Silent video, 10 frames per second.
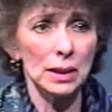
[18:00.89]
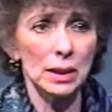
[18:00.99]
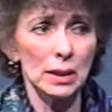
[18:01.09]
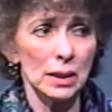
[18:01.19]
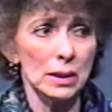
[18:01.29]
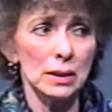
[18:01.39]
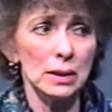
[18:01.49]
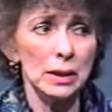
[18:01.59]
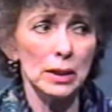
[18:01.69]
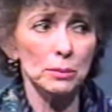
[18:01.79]
their
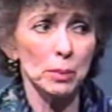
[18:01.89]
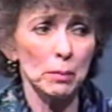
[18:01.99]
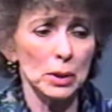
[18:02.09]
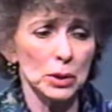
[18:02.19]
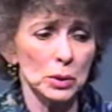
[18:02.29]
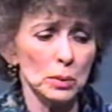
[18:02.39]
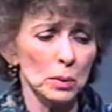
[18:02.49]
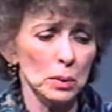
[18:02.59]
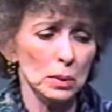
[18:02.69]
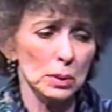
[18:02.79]
in their public
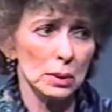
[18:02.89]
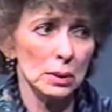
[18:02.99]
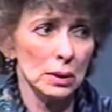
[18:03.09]
schools.